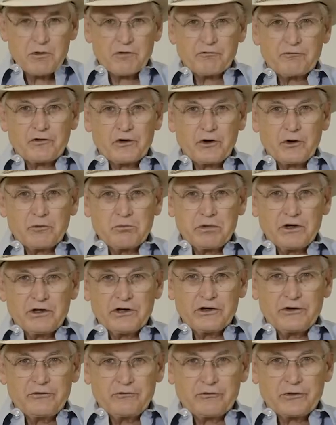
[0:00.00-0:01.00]
a firm
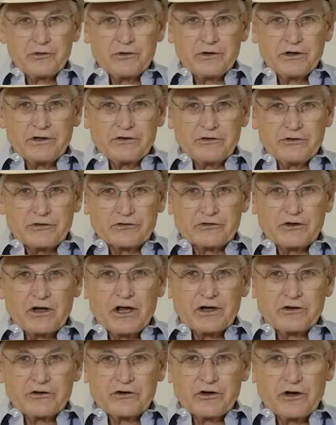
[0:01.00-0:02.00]
believer in the
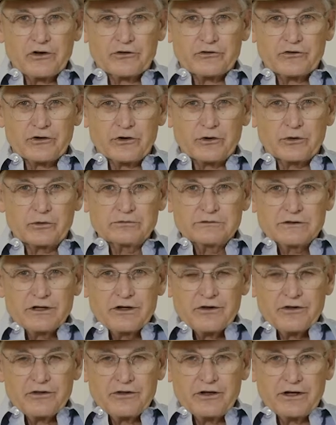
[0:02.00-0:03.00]
slot concho
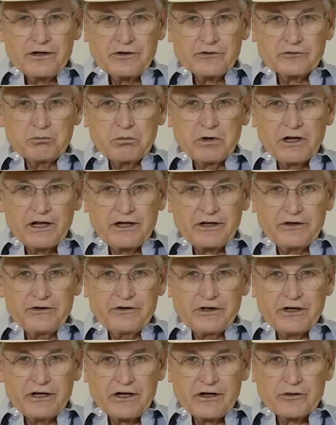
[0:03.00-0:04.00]
that is bled
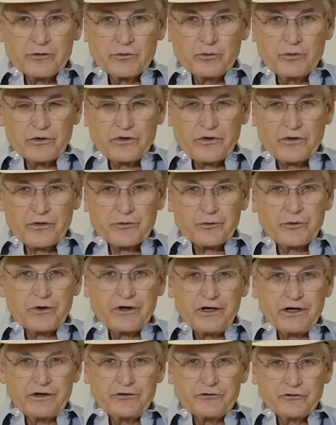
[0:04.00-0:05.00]
together with a
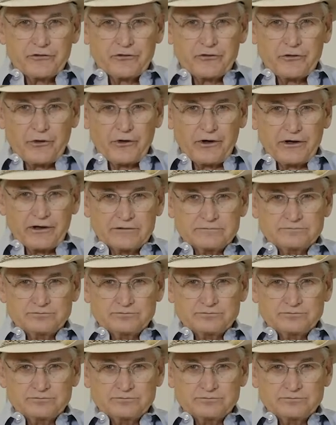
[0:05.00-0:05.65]
3/8 string.